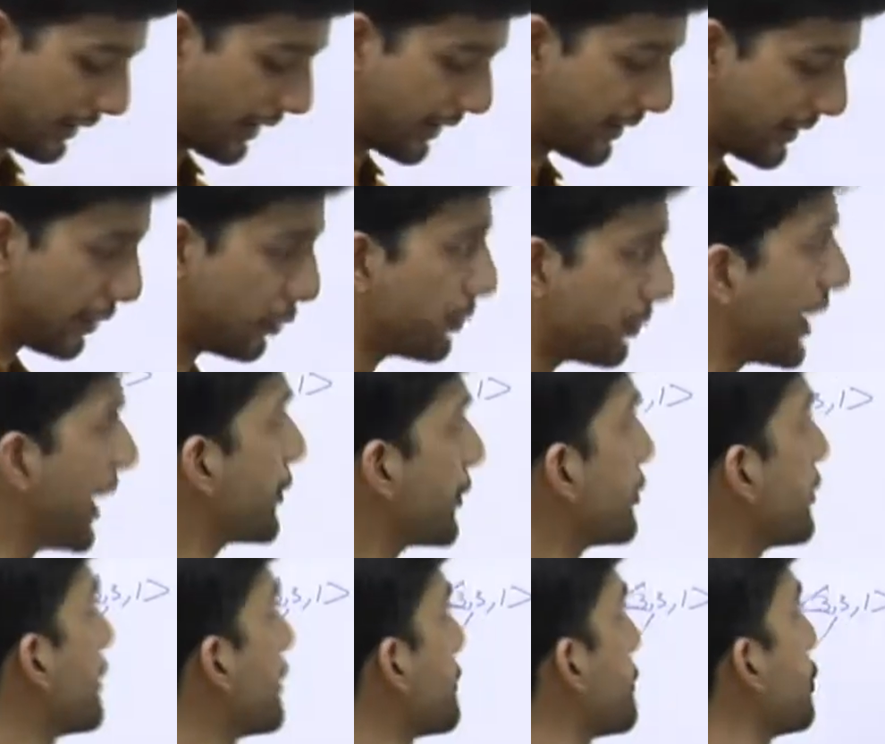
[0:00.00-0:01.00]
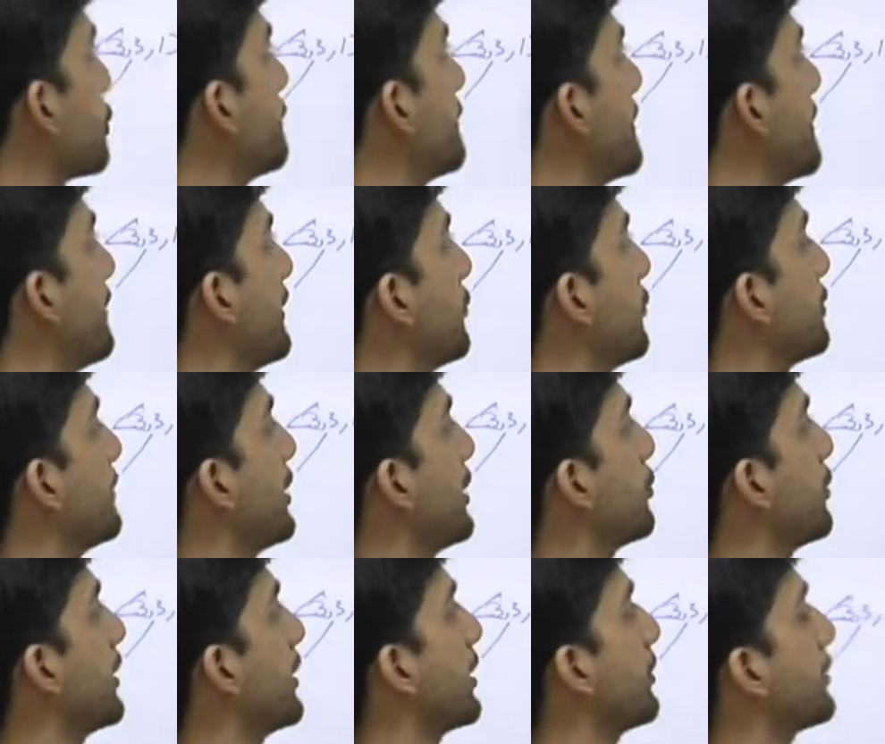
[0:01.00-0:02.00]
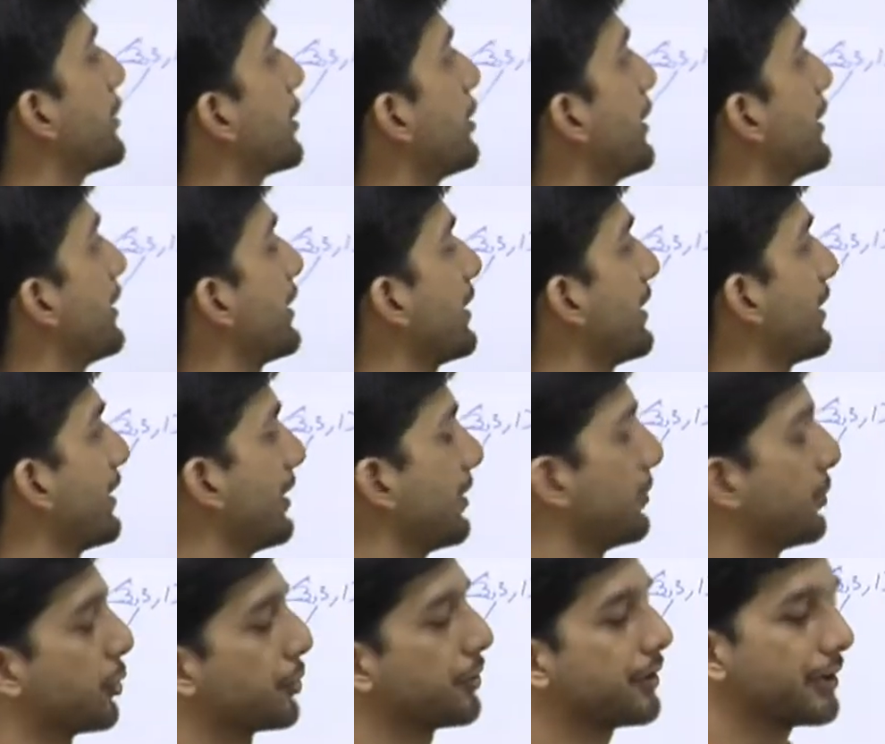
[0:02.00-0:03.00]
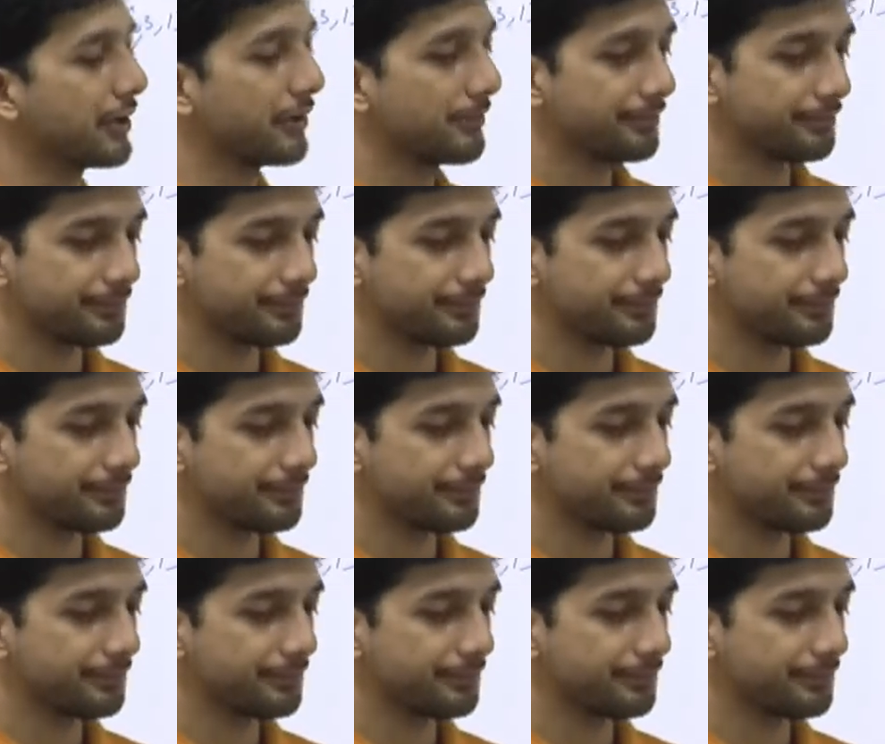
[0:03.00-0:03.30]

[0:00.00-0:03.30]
assume that two people would be going out in a boat